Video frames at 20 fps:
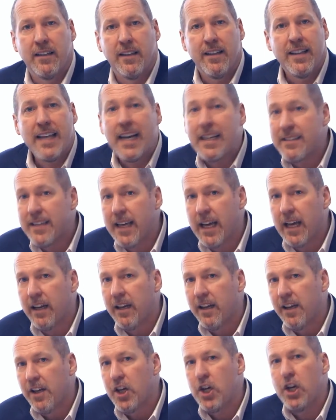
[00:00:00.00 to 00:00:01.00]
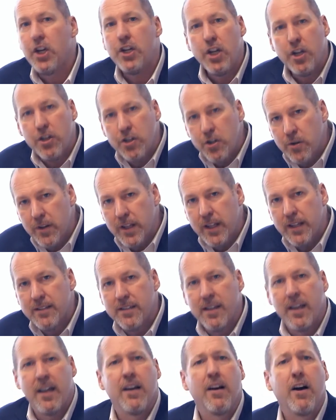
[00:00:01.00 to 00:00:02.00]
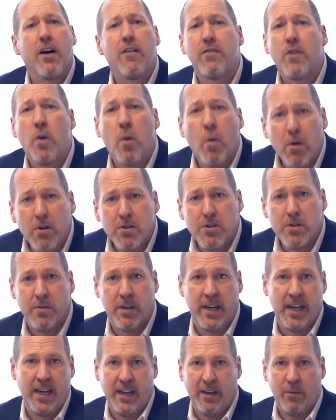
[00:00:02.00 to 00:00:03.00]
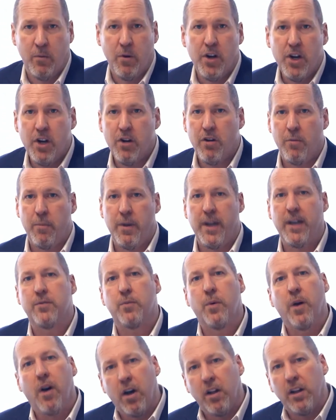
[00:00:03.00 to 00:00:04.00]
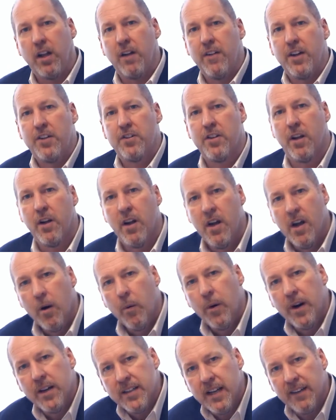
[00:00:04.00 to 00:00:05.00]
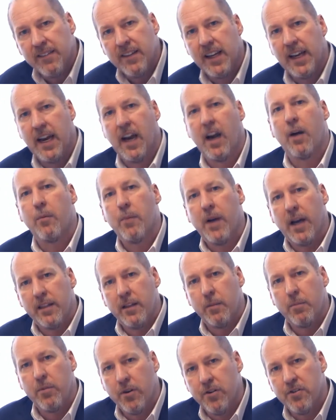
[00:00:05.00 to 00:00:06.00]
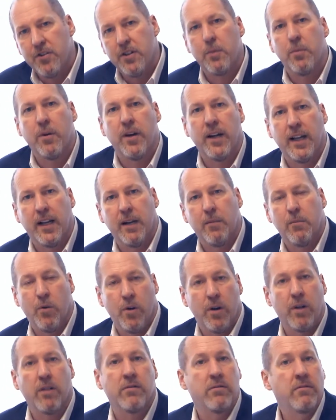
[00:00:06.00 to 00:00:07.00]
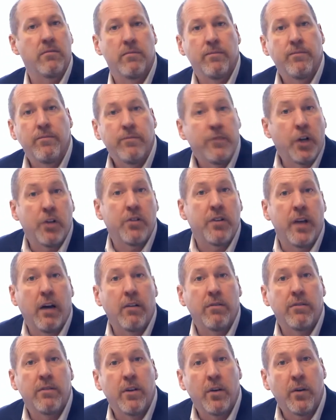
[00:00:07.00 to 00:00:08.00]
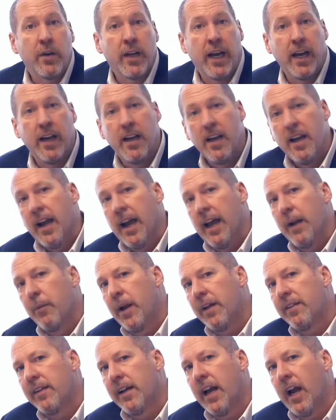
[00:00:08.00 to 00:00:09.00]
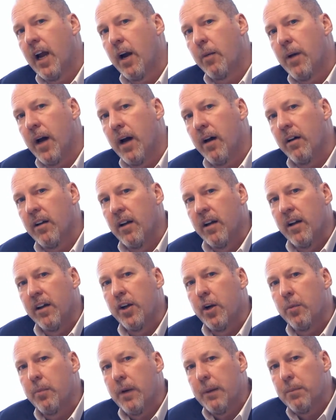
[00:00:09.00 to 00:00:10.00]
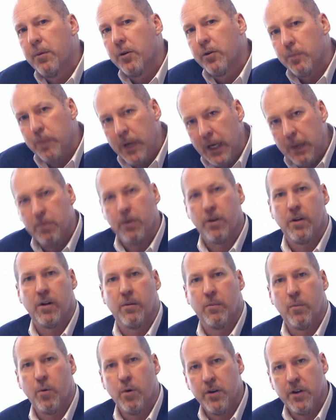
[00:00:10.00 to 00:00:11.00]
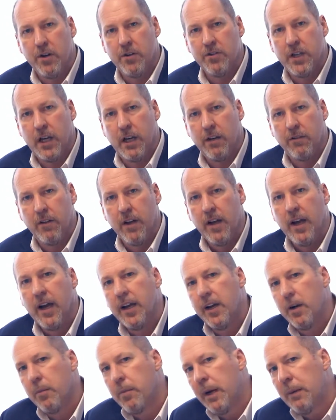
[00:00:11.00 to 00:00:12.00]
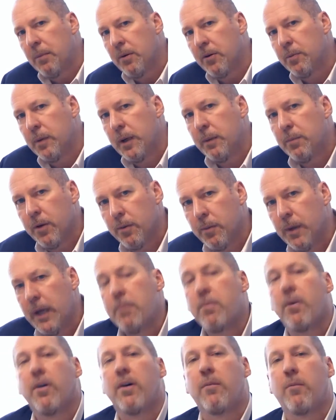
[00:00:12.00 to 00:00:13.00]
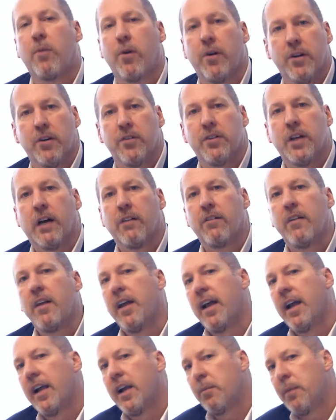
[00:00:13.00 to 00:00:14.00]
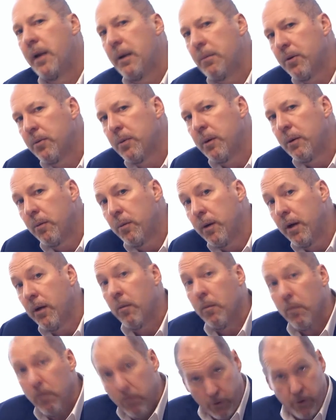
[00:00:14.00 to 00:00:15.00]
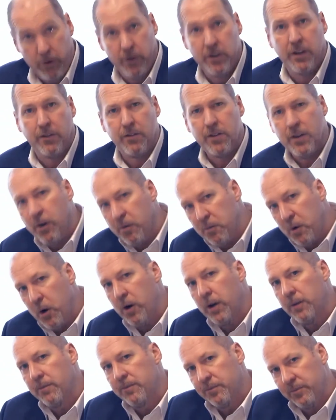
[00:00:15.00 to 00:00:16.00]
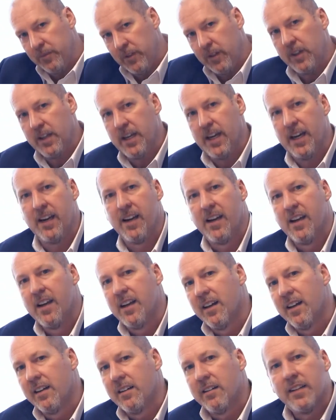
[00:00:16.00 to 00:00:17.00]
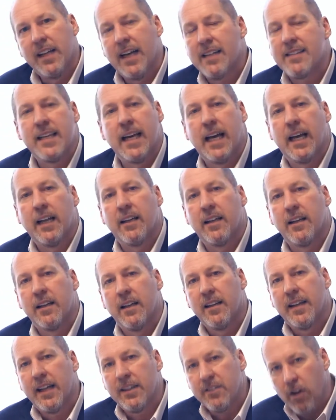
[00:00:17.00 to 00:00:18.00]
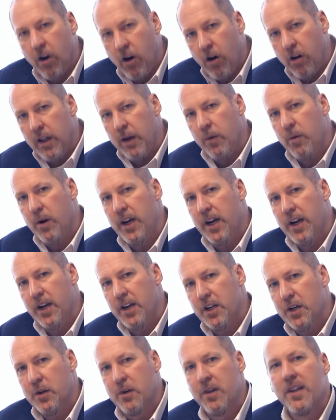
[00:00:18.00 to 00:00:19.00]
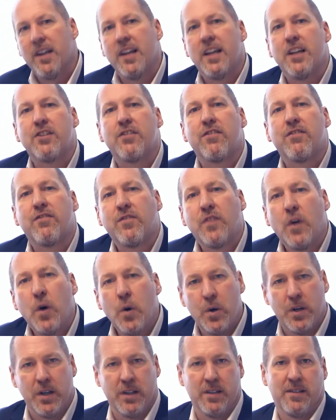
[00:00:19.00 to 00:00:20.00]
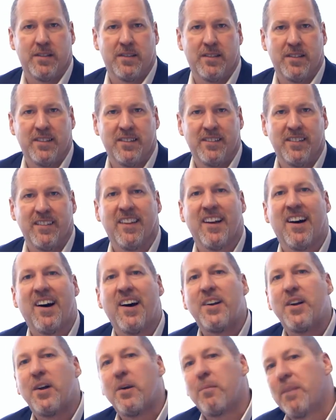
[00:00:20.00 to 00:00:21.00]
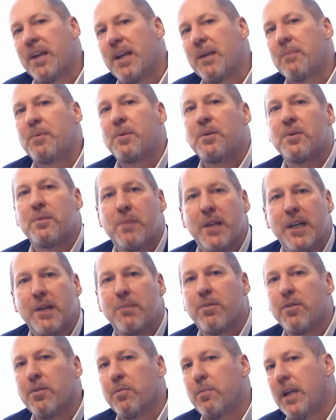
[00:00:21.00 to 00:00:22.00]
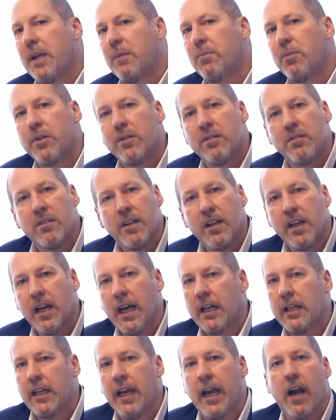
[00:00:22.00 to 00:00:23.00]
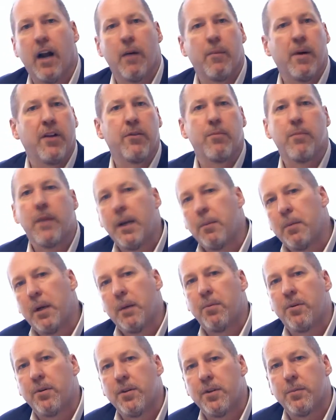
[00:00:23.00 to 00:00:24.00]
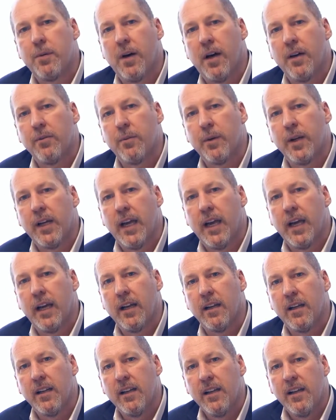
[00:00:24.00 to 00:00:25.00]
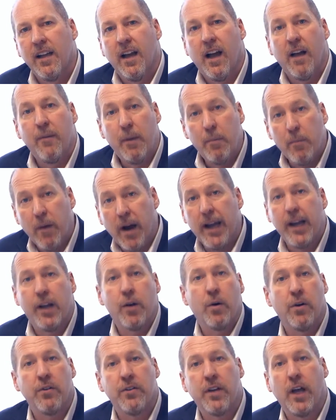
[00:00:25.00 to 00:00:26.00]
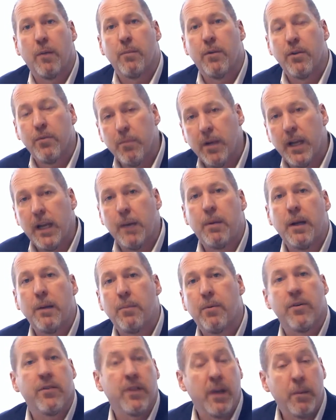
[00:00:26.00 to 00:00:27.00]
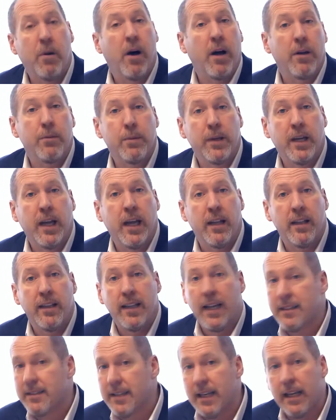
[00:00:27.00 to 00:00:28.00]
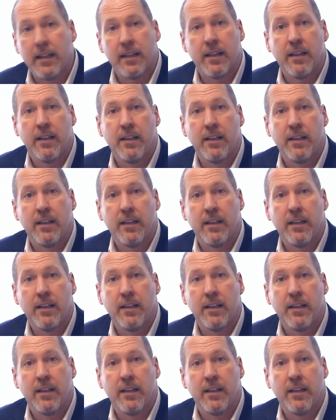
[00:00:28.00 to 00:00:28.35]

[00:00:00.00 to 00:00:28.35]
That's it. Can you do this? Of course you can. We're human beings. We all love each other. We just have to care about the person you're bringing in more than yourself, okay? And we have to care about your people's people more than yourself, and your people's people's people more than yourself, and your people's people's people more than yourself. See where I'm going? Okay? That's it. That's all I want you to do is focus on your people's people's people and care about as many people as you possibly can. I mean, my goal is to help as many people as I possibly can. That's it.